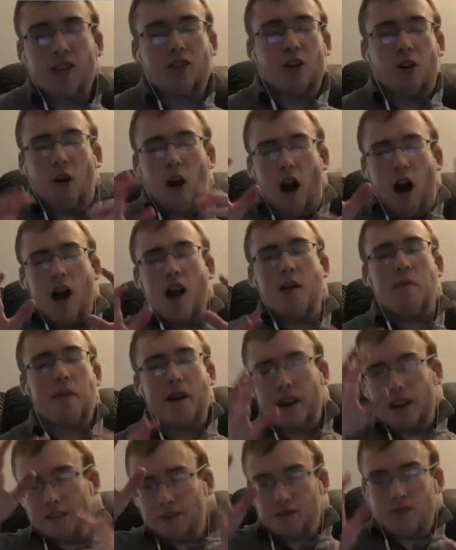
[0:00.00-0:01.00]
so Iron
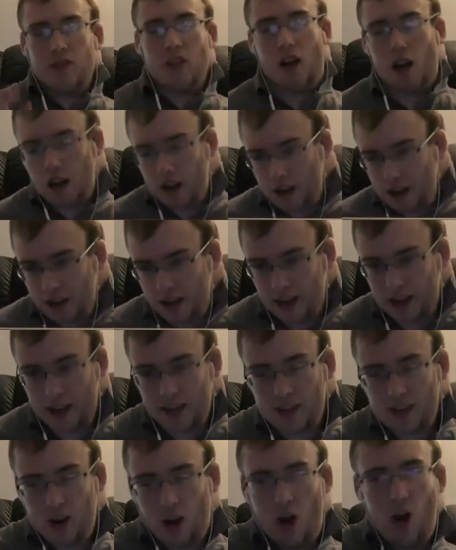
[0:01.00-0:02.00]
Man is flying and
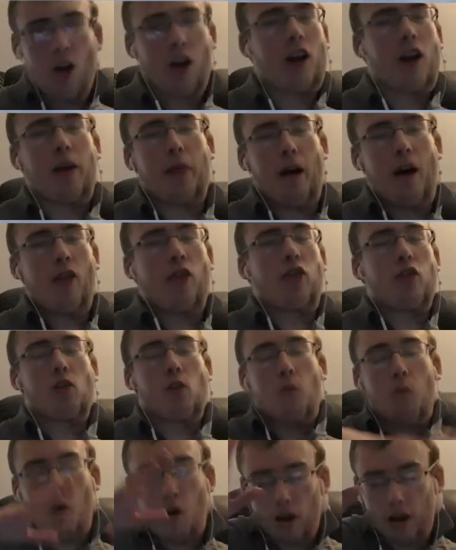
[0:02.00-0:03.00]
he's talking about
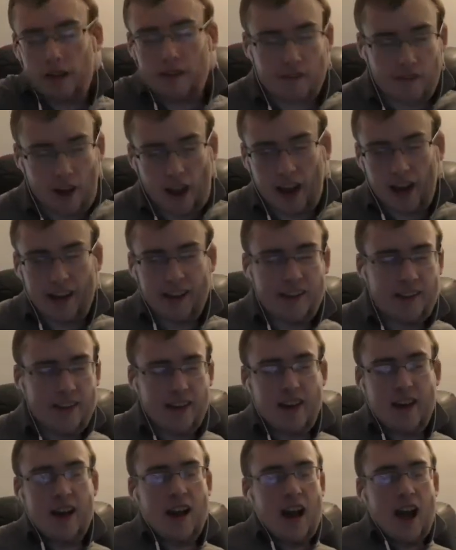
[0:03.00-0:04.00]
their one advantage,
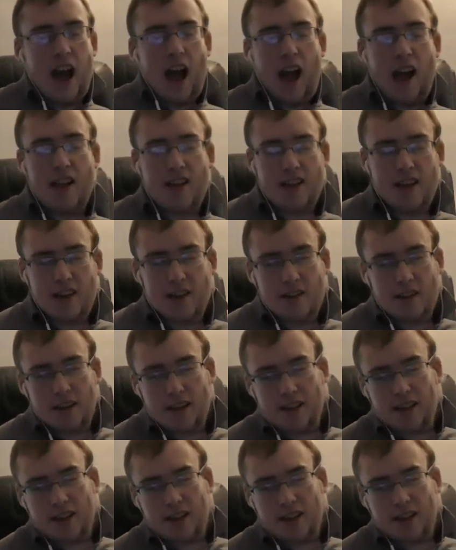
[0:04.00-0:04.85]
and he